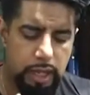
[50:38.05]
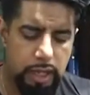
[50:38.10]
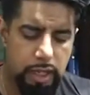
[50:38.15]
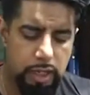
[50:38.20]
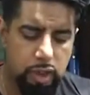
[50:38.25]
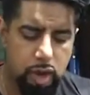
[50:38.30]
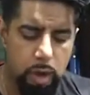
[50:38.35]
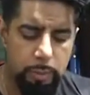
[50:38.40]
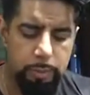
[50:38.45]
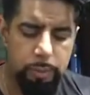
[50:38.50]
uh
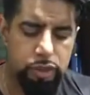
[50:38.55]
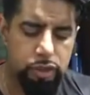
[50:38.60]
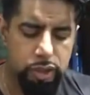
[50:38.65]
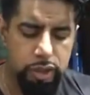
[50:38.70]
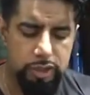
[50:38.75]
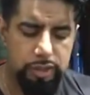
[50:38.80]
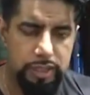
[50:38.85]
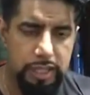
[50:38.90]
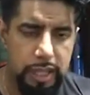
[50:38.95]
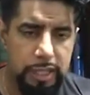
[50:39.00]
commentary
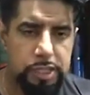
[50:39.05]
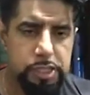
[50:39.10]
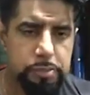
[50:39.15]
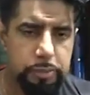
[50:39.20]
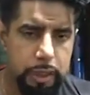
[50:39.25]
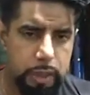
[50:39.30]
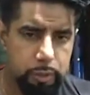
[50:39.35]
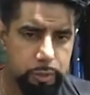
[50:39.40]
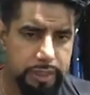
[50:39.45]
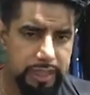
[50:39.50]
on the
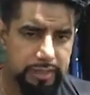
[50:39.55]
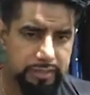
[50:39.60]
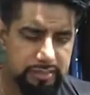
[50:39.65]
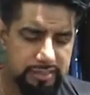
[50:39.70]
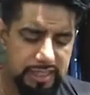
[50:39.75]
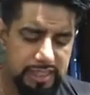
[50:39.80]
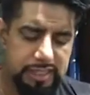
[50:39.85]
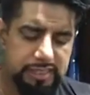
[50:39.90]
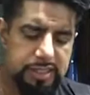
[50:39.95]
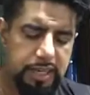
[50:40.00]
Ashma and
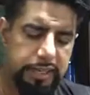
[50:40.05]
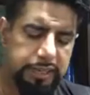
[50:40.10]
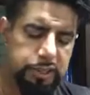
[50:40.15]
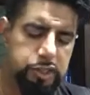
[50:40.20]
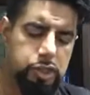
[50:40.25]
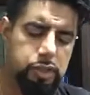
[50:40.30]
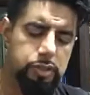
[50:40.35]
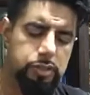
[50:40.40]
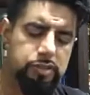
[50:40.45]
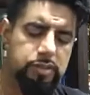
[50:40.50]
six
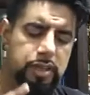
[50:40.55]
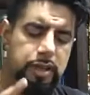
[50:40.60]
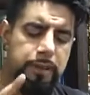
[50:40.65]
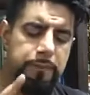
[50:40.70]
lectures.